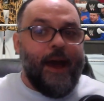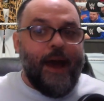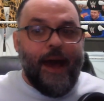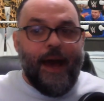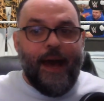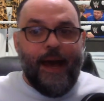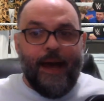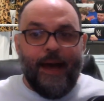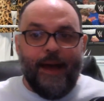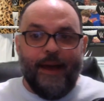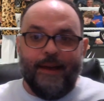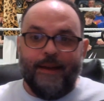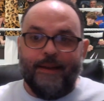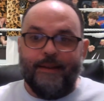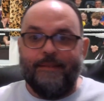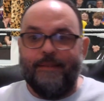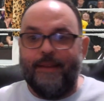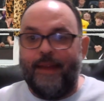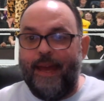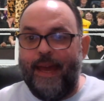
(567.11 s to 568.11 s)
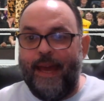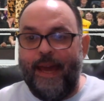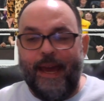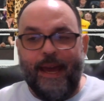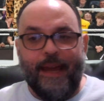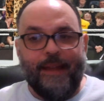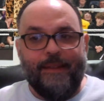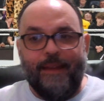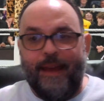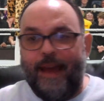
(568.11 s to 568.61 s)

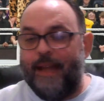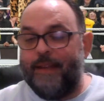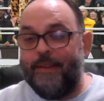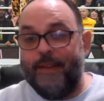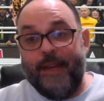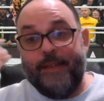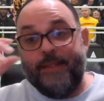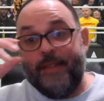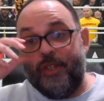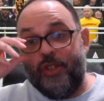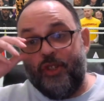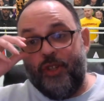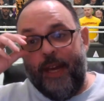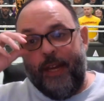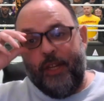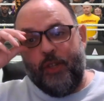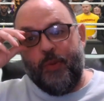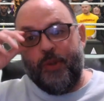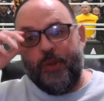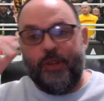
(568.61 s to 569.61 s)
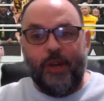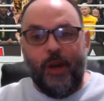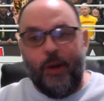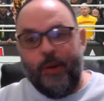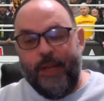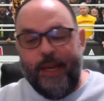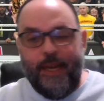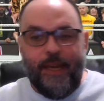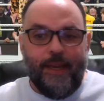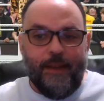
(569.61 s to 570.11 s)
and had a nice exchange with
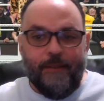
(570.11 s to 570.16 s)
Cody.